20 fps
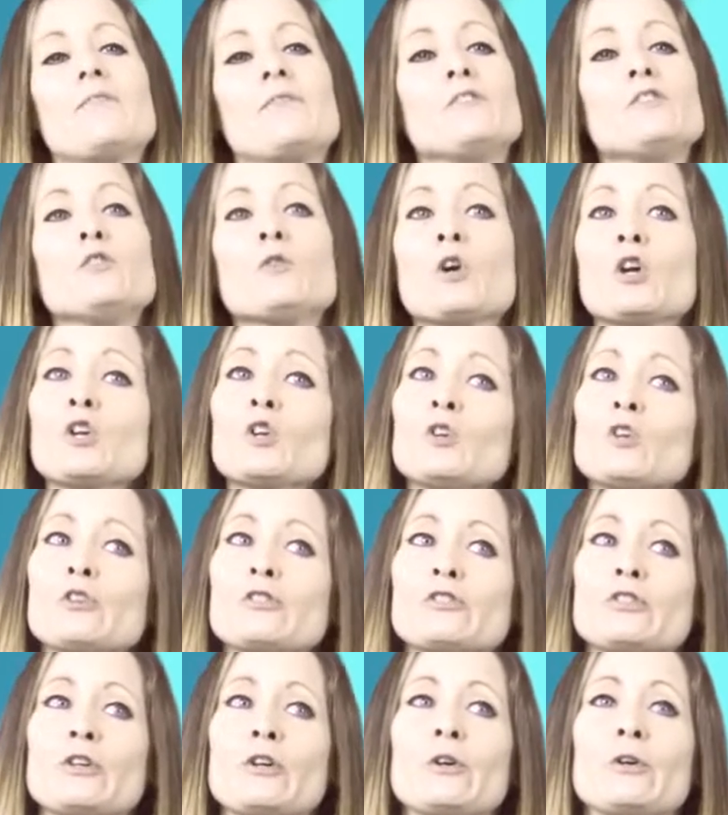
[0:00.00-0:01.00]
You can
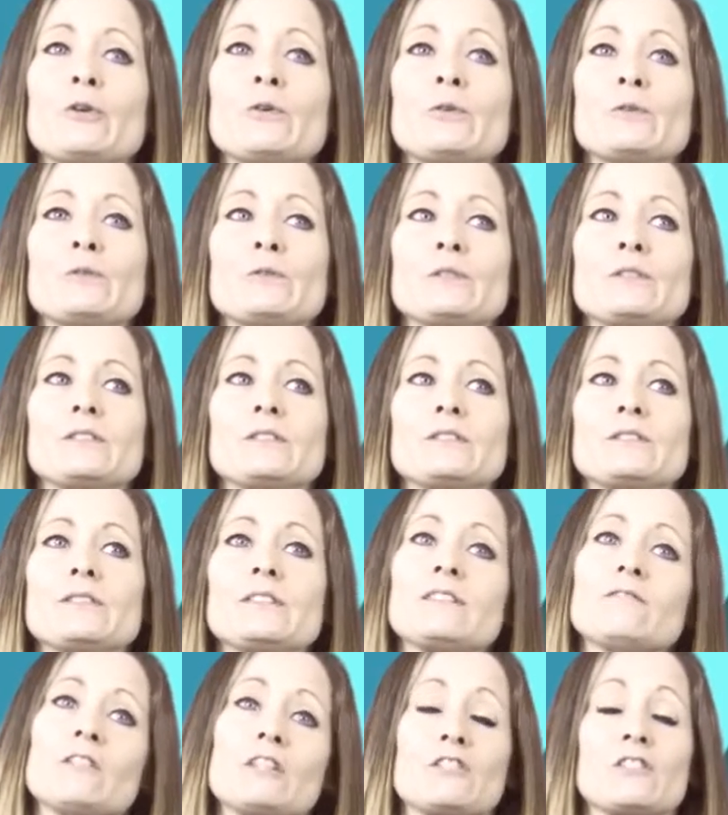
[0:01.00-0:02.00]
also,
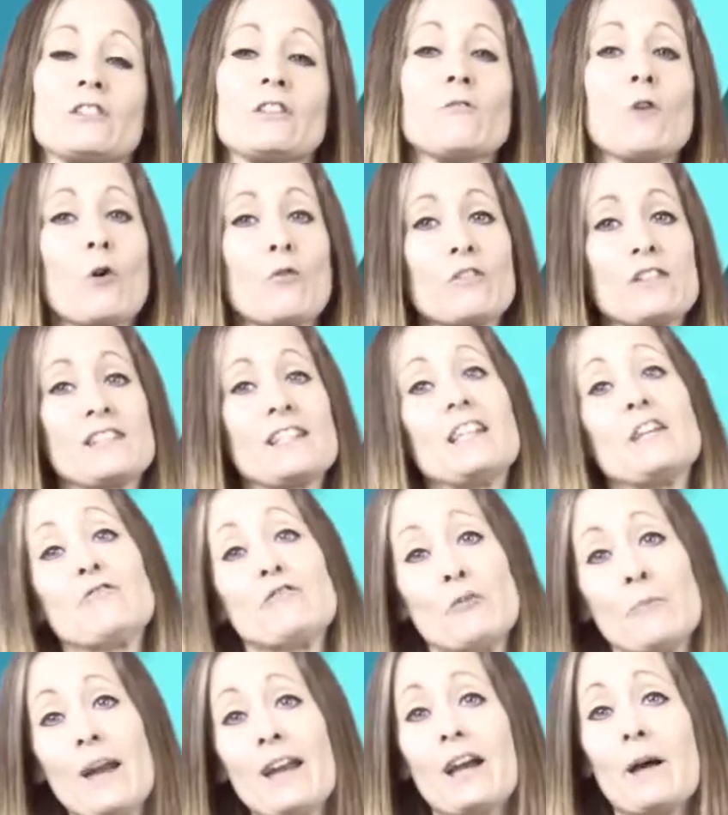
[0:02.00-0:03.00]
which obviously if
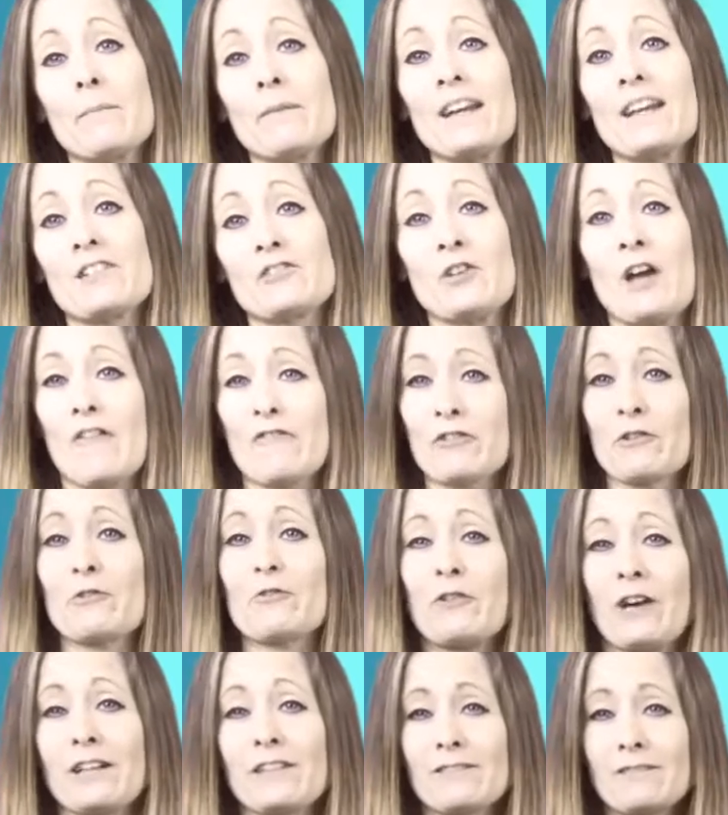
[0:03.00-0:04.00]
you make a mix you have to
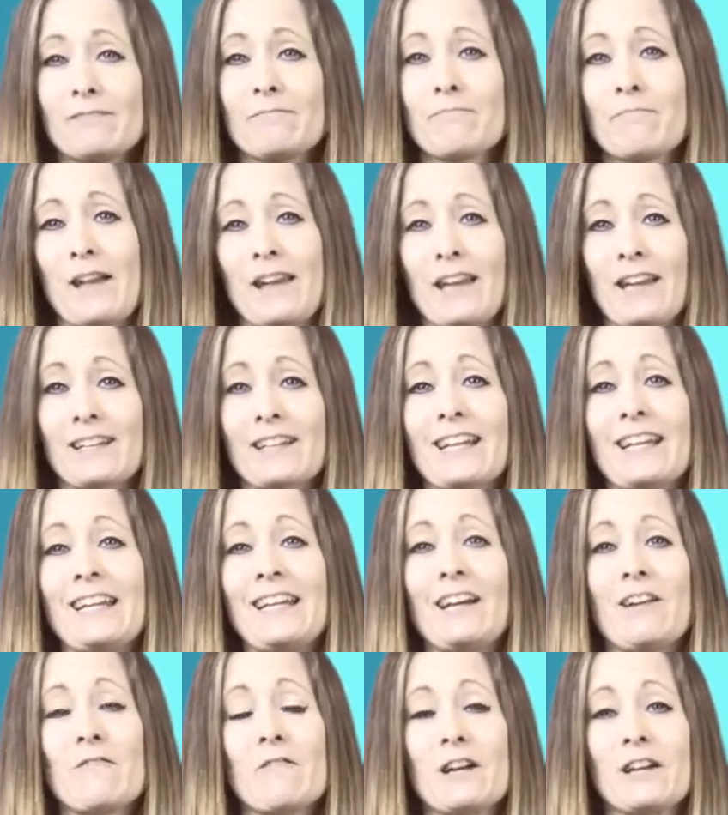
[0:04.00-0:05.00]
quite make it
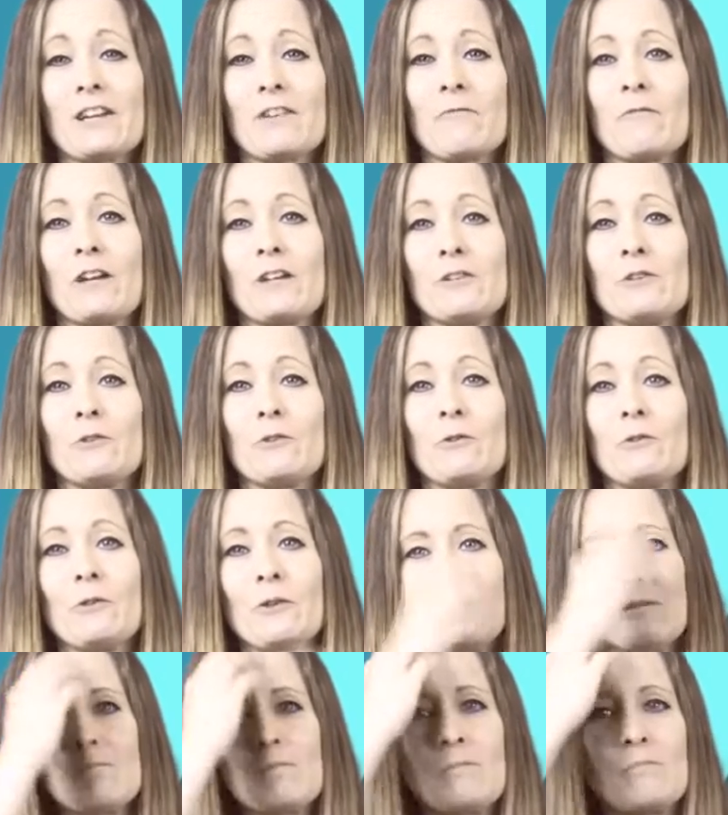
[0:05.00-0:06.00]
clear when
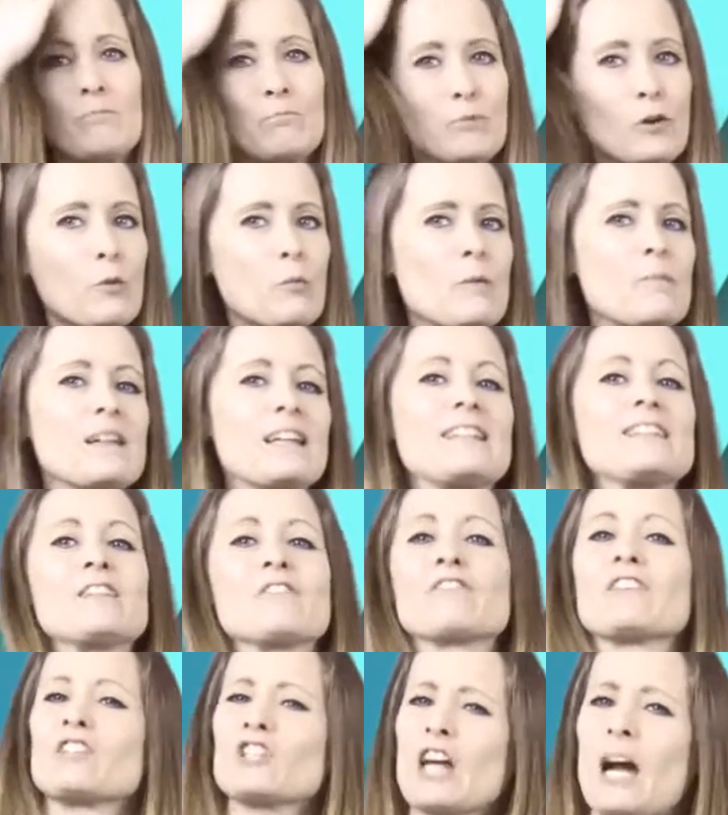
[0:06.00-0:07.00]
you, probably in
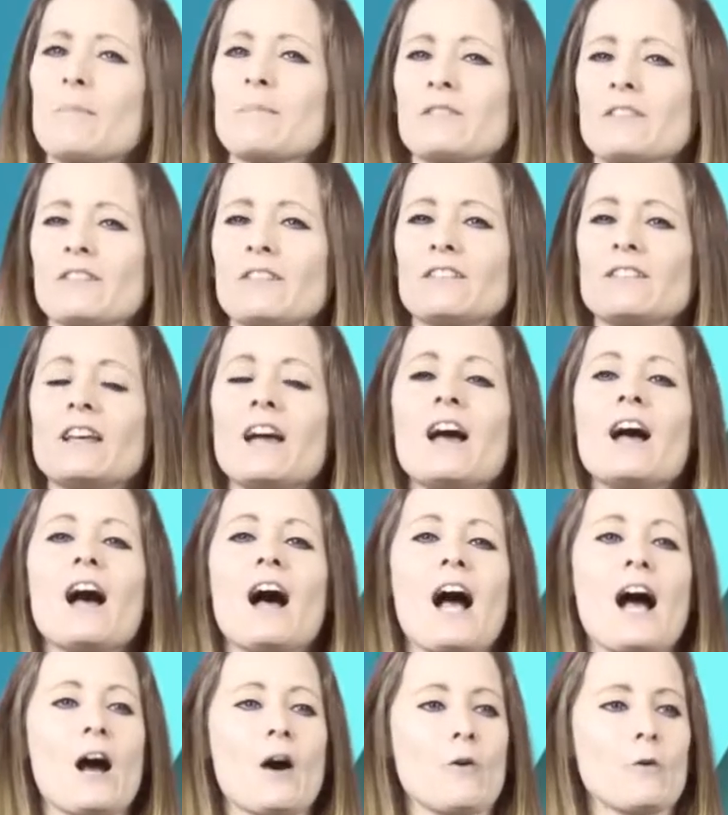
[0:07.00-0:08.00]
different chapters,
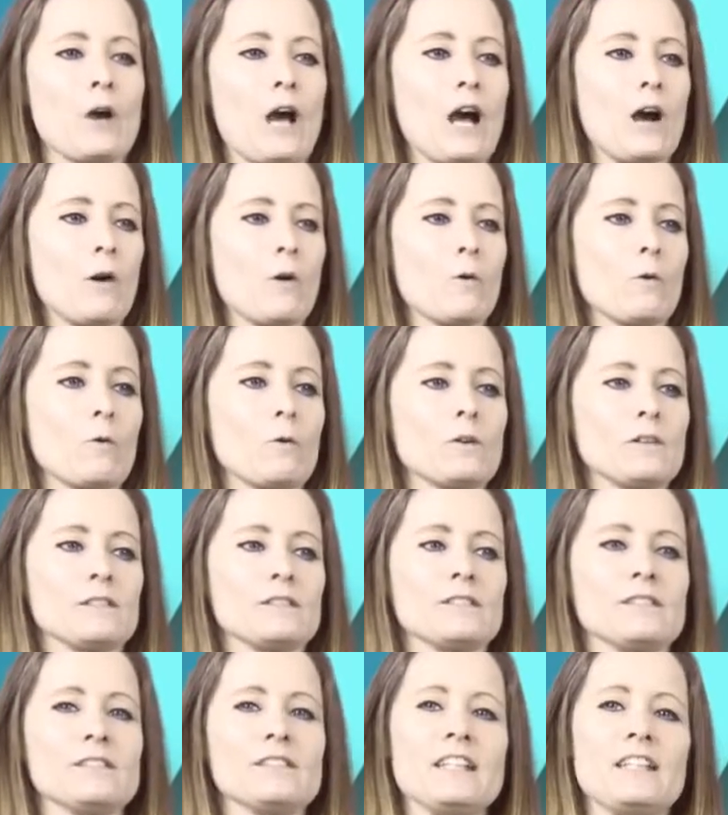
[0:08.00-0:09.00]
how
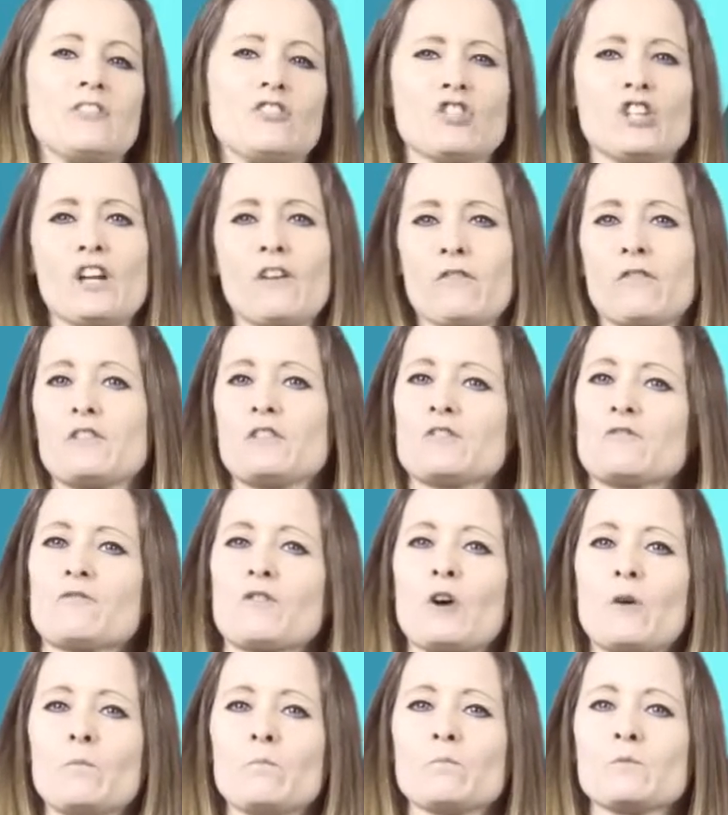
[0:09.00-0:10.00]
it shifts
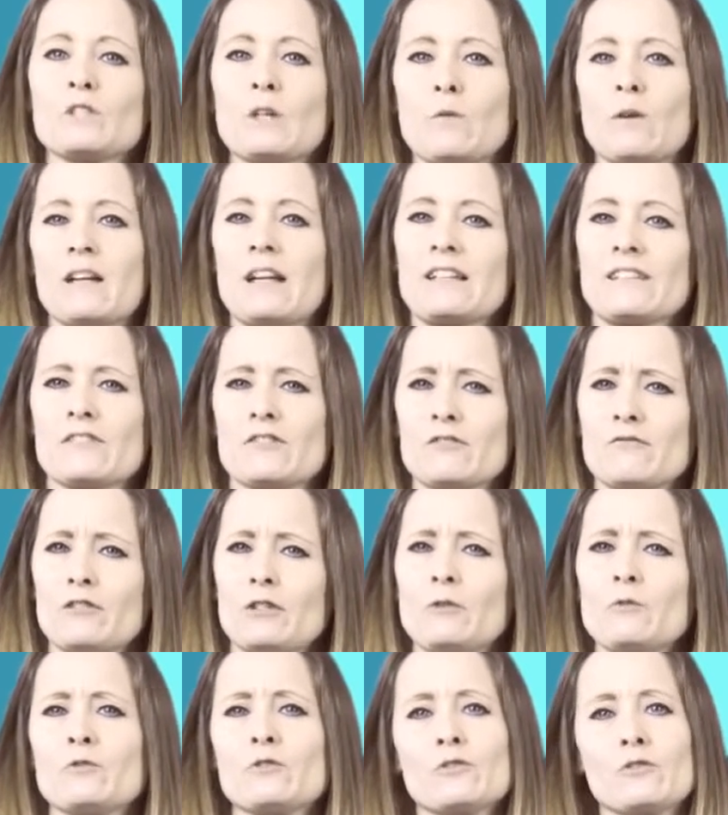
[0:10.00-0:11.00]
from someone else's
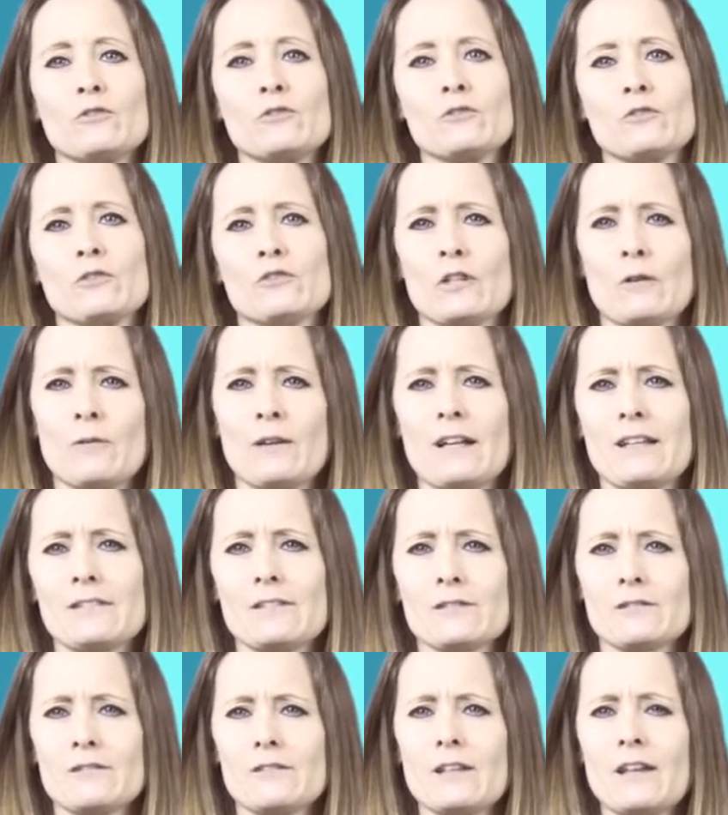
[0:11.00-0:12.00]
view to someone
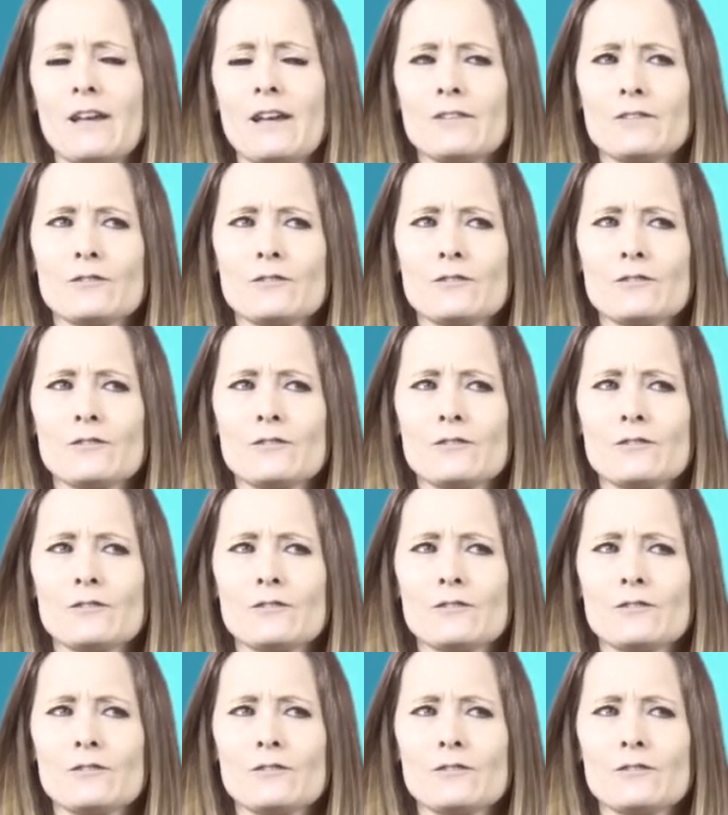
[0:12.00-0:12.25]
else's,